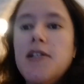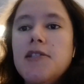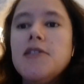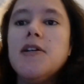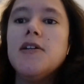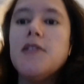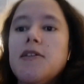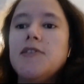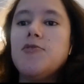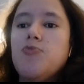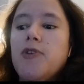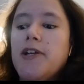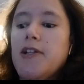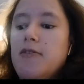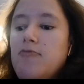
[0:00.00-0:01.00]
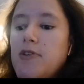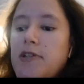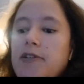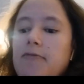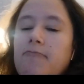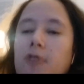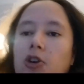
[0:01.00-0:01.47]
in this weekly
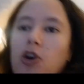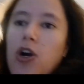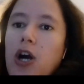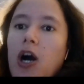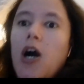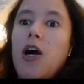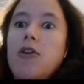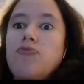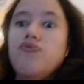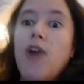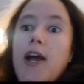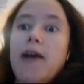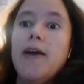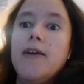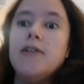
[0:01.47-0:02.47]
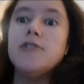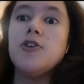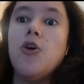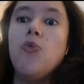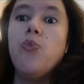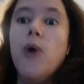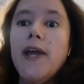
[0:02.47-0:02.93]
reading blog, I
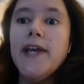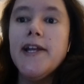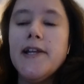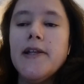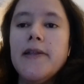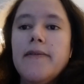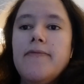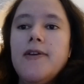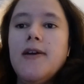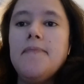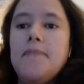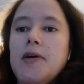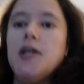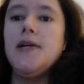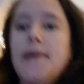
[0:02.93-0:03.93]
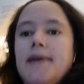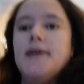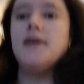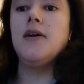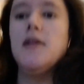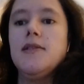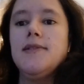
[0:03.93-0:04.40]
read Awakening Olivia by
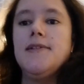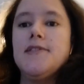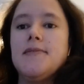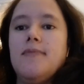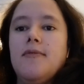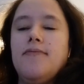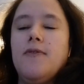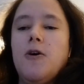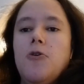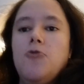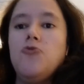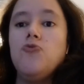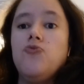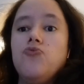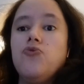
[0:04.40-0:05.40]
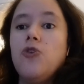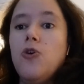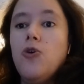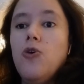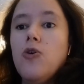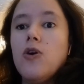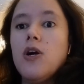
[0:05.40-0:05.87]
Elizabeth
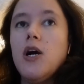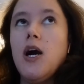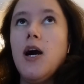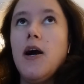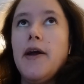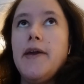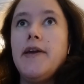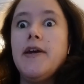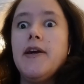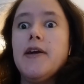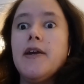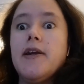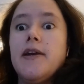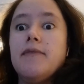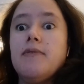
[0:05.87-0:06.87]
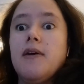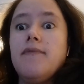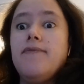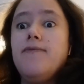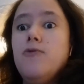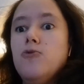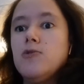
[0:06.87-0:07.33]
O'Rourke. I gave
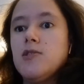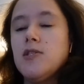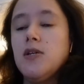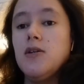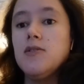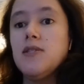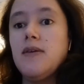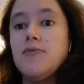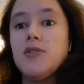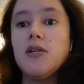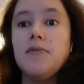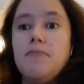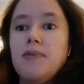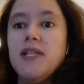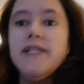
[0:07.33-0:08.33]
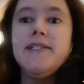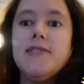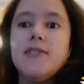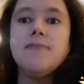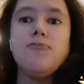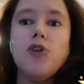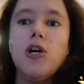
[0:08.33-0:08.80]
that 4 stars. That was a
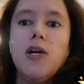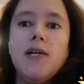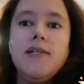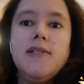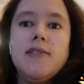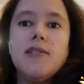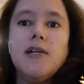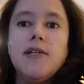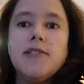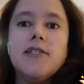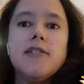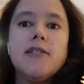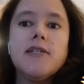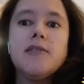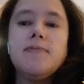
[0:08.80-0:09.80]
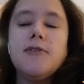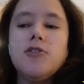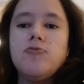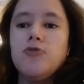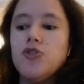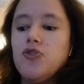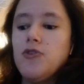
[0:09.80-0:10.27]
complete surprise. I didn't expect
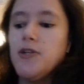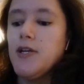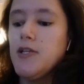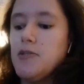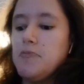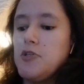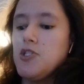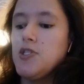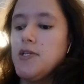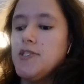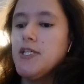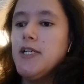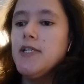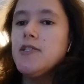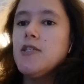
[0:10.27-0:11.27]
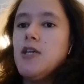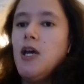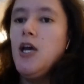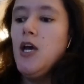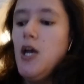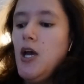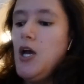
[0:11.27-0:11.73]
to enjoy that as much as I did.
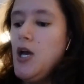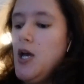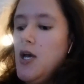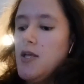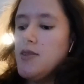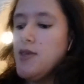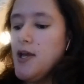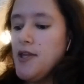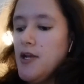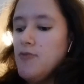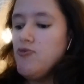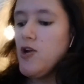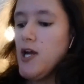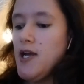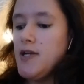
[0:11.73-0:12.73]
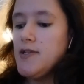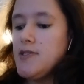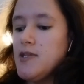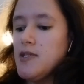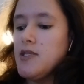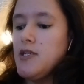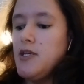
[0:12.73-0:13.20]
Then I
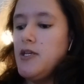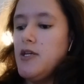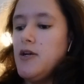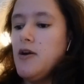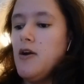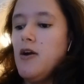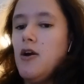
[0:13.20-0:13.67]
read the